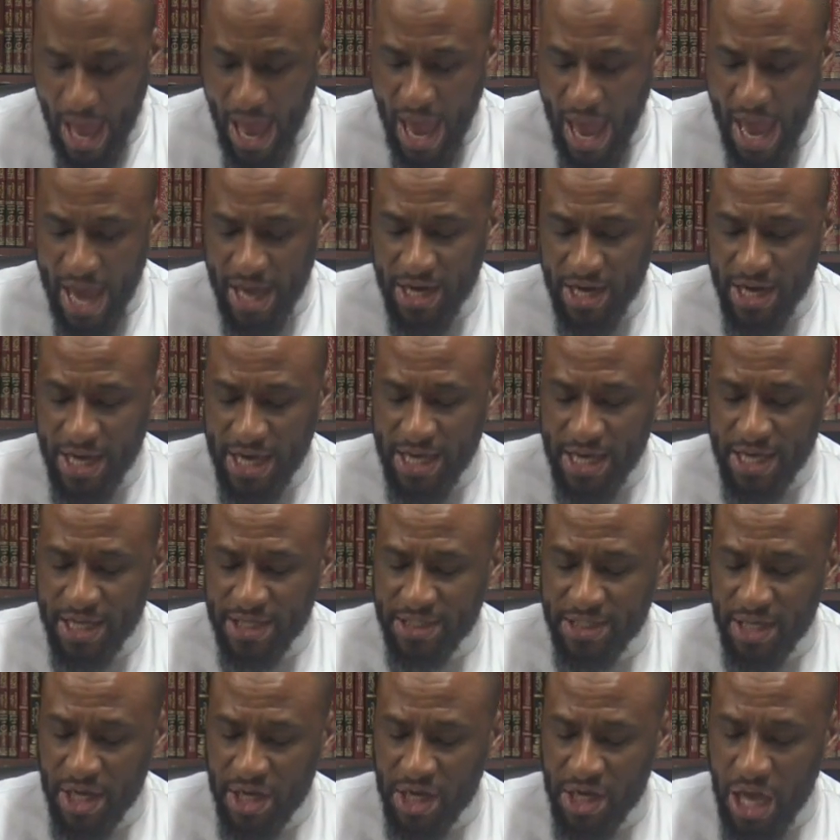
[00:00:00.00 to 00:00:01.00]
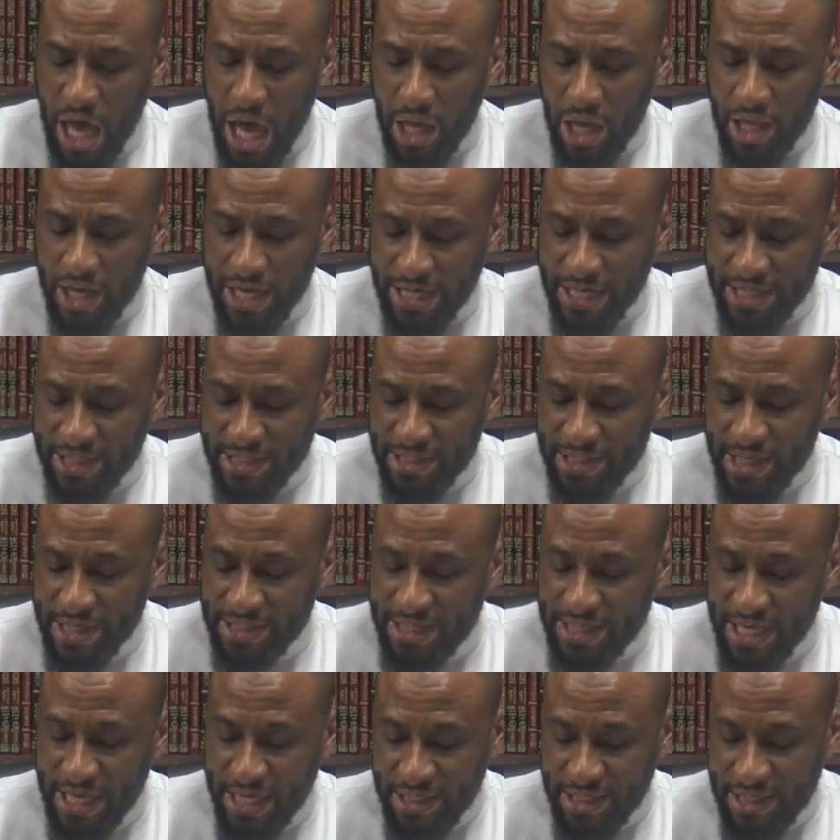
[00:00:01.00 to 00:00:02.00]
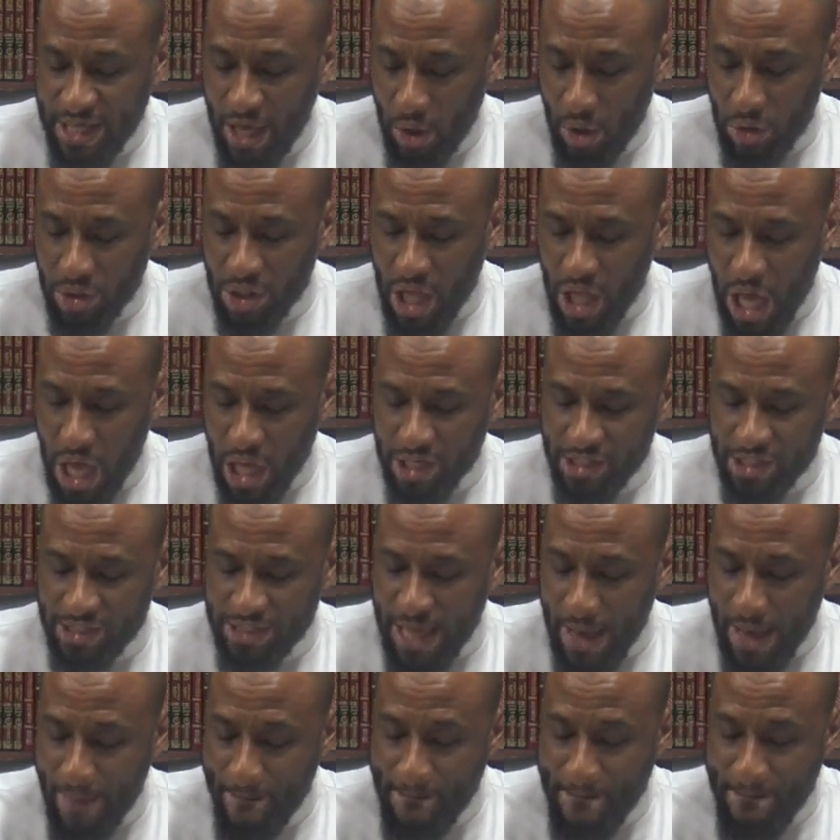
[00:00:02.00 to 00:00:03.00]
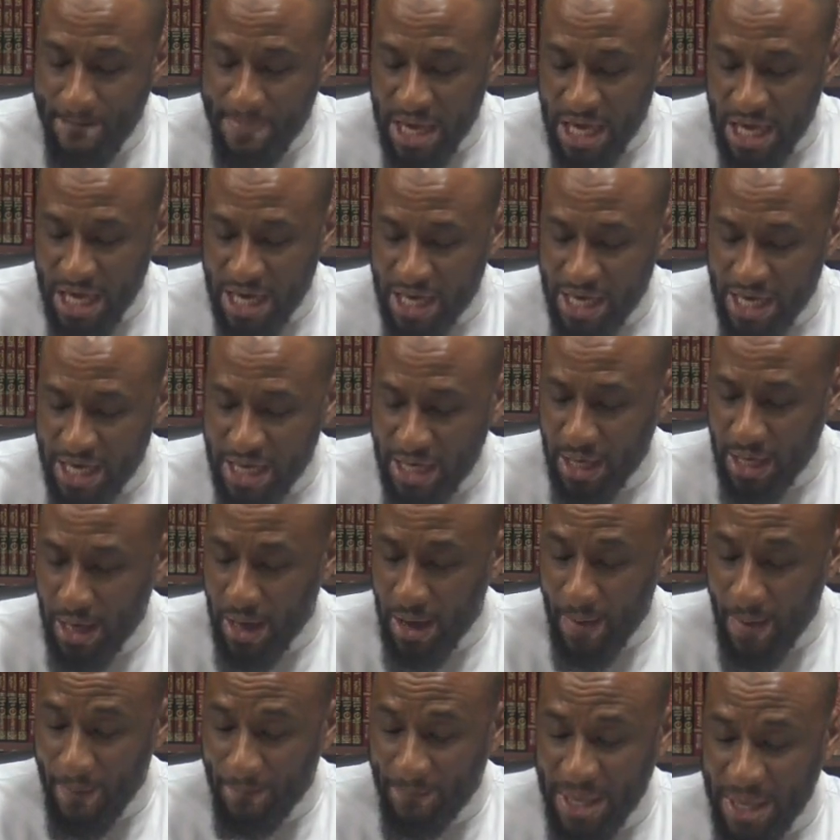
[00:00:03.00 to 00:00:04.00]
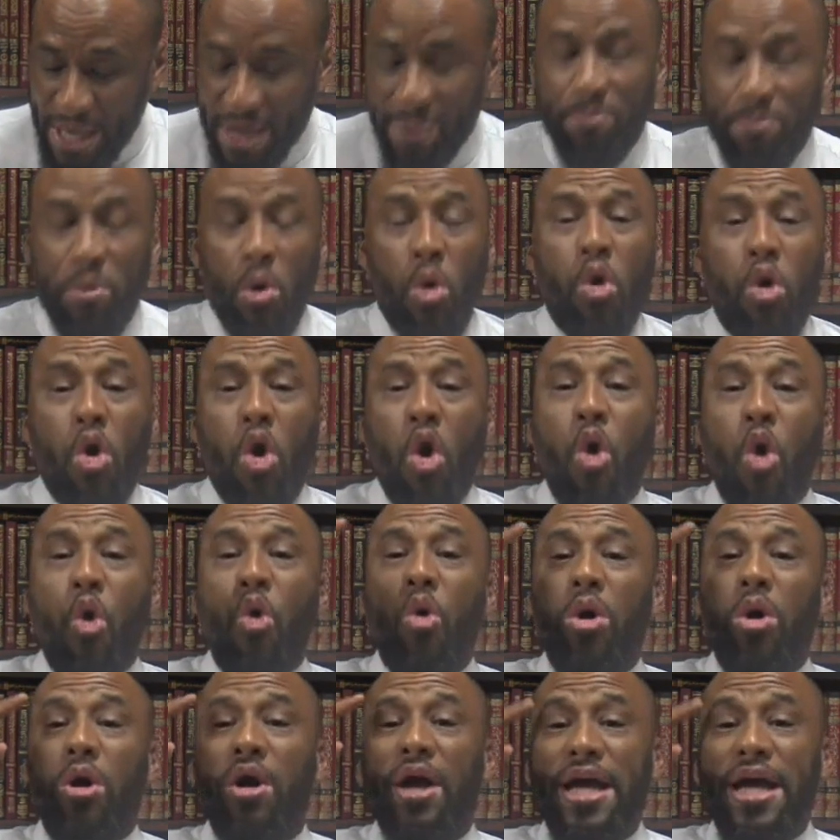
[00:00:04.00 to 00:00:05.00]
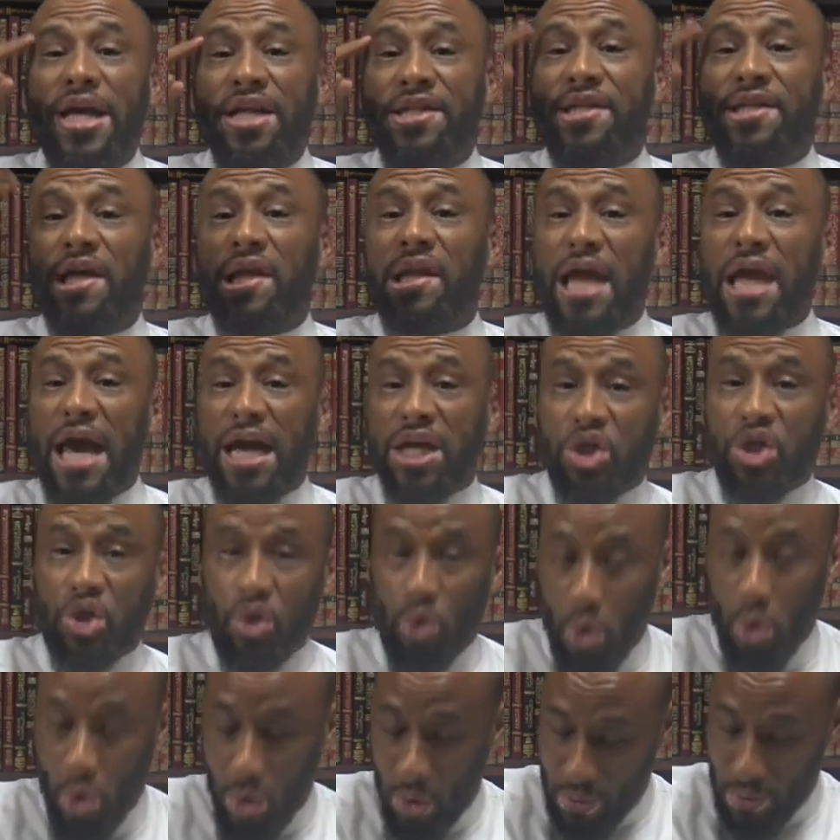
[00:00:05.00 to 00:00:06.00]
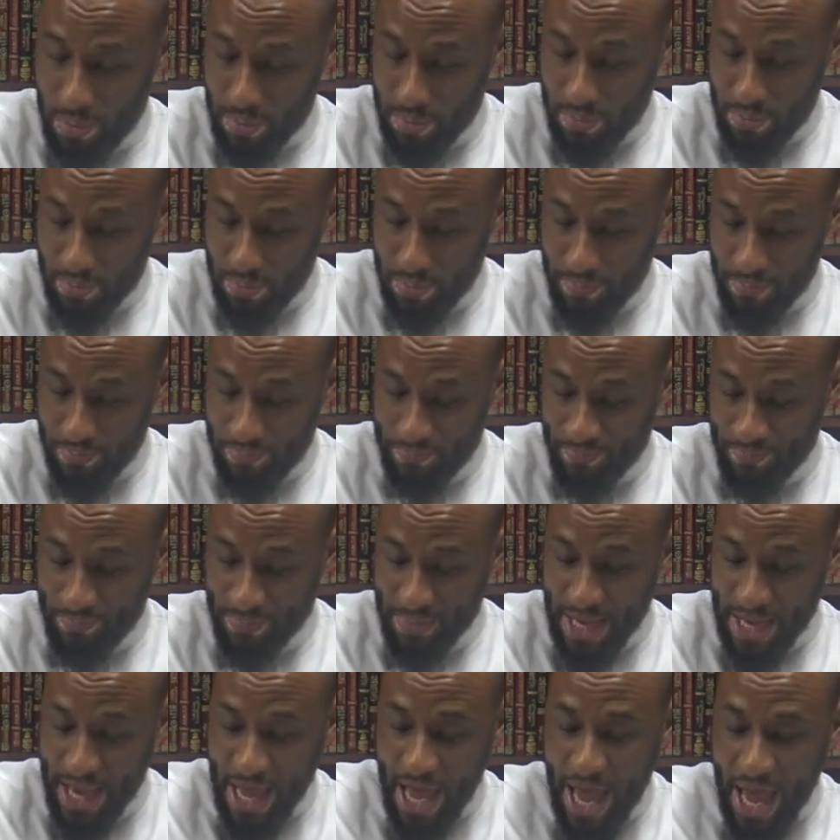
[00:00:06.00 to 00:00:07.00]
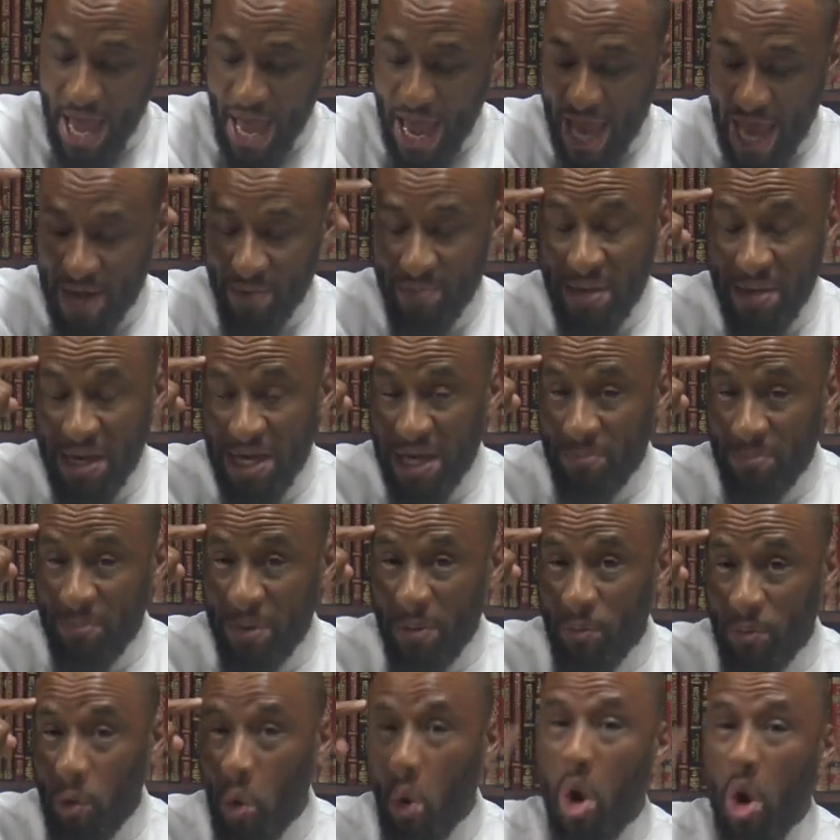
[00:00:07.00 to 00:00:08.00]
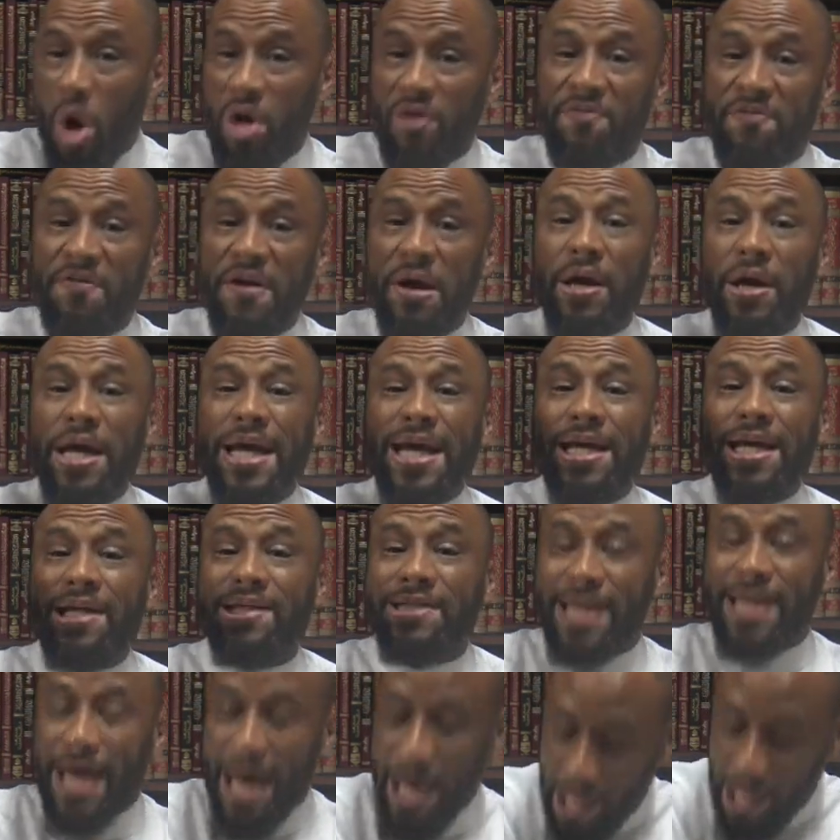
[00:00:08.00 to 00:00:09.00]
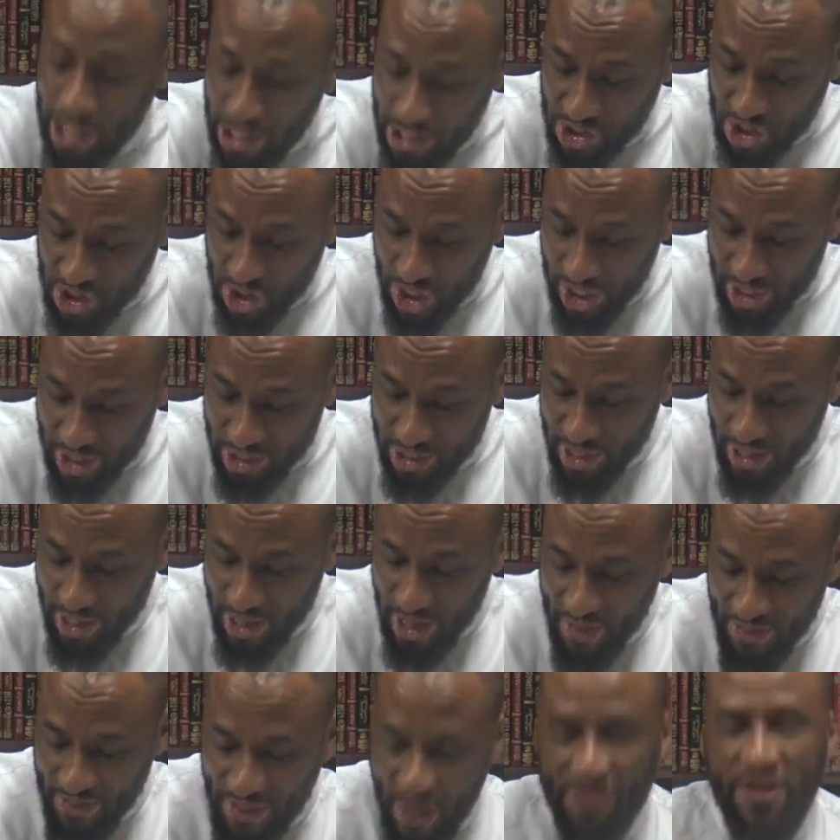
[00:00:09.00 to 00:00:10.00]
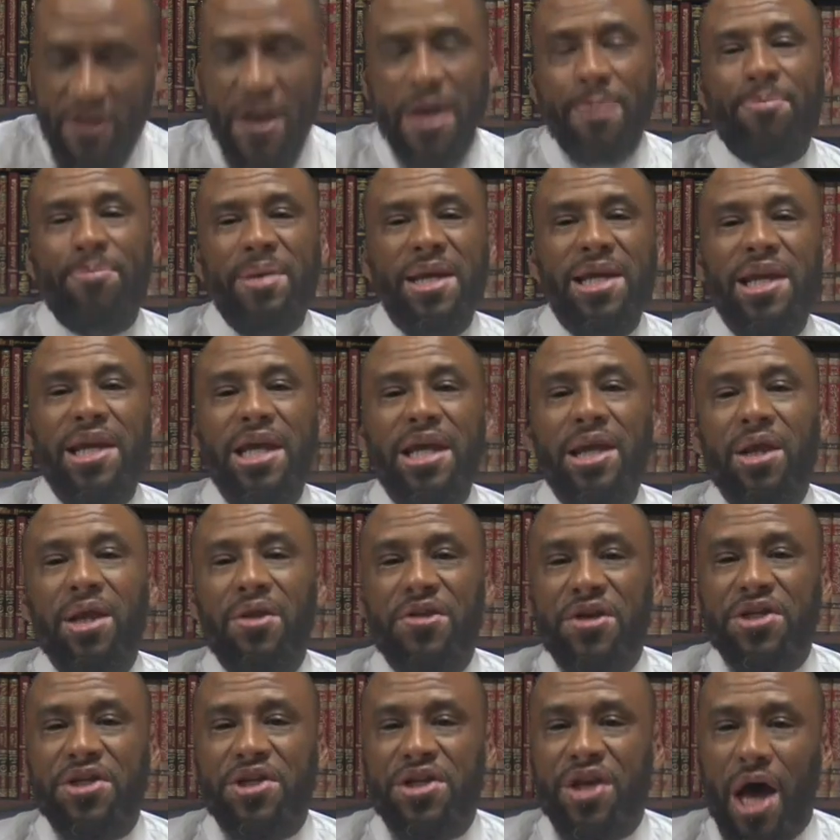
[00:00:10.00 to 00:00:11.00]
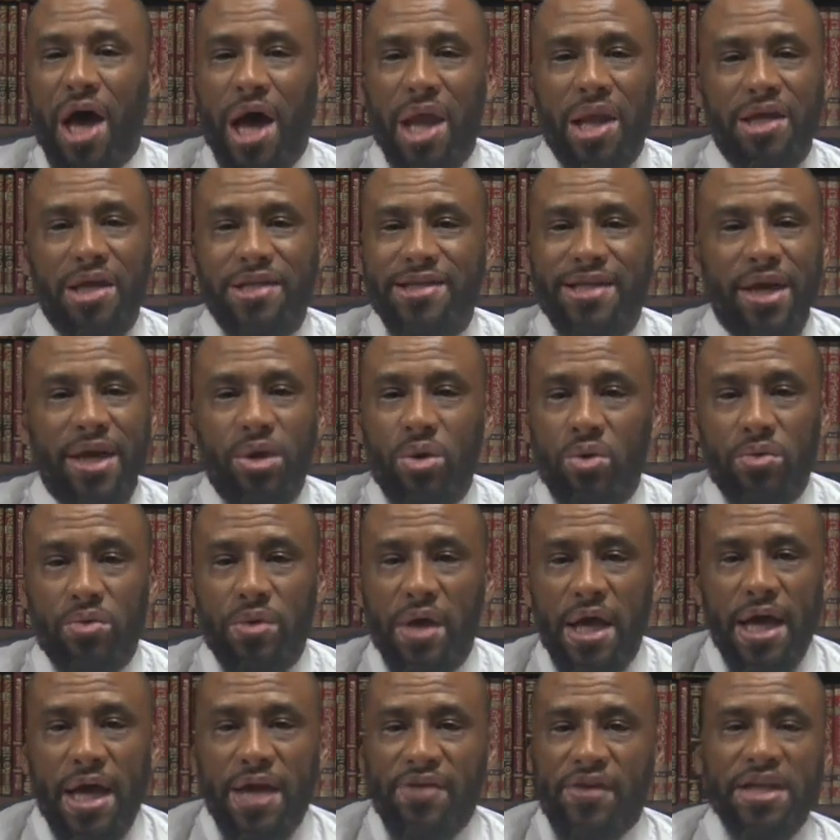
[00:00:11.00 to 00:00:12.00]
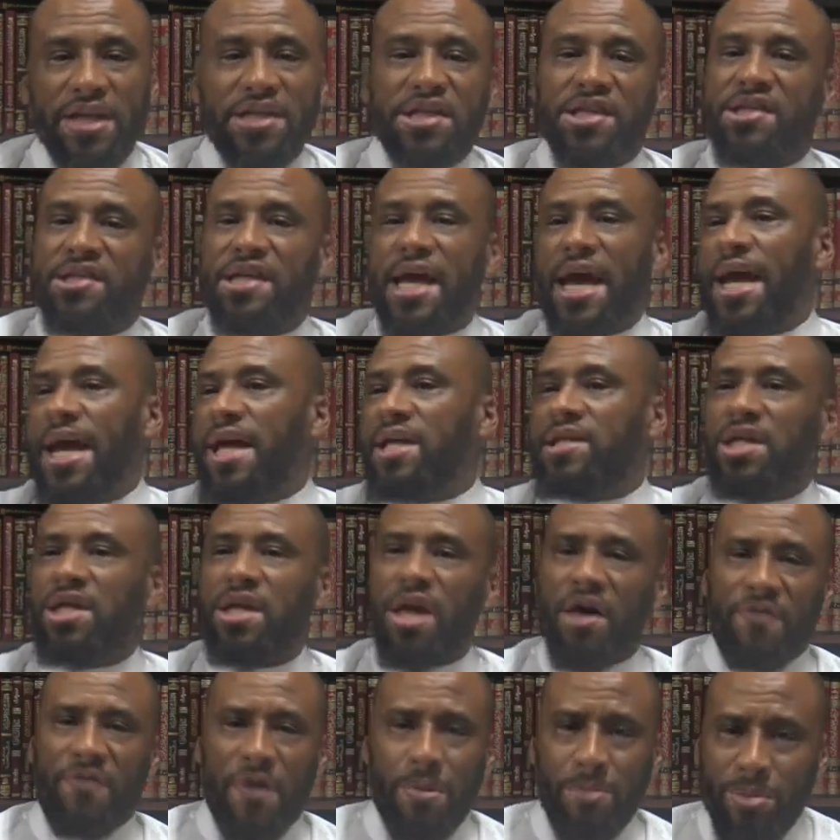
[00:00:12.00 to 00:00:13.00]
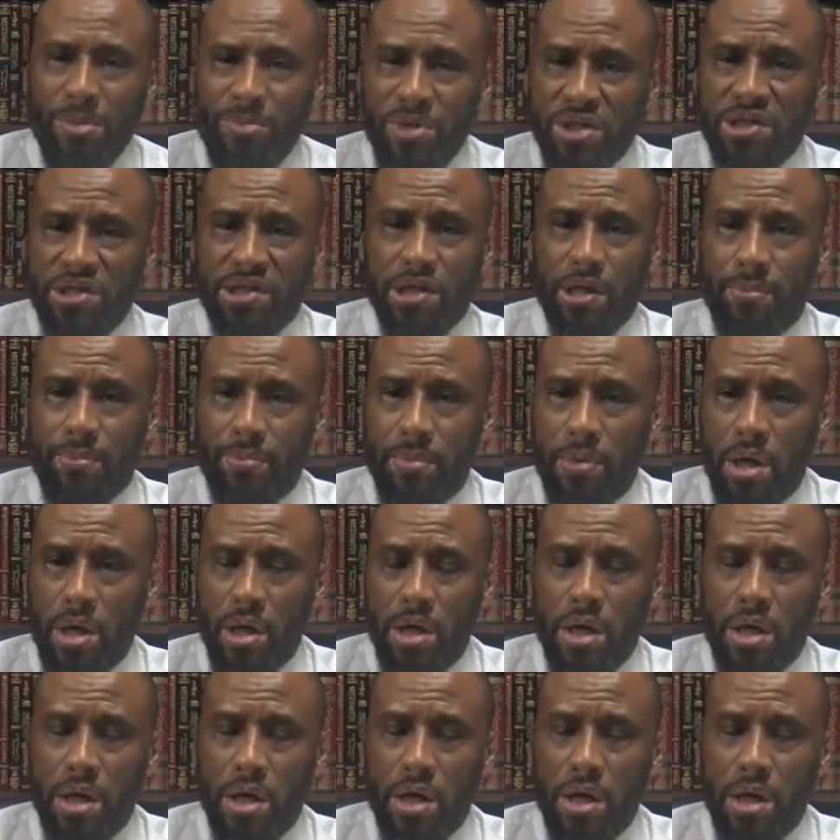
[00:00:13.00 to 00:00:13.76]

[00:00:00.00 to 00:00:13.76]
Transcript: And it is a knowledge, it is a detailed knowledge that many people who are intellectual and many people who are very intelligent that they belittle this knowledge. They don't, they just say, hey, it's enough, I'm a Muslim.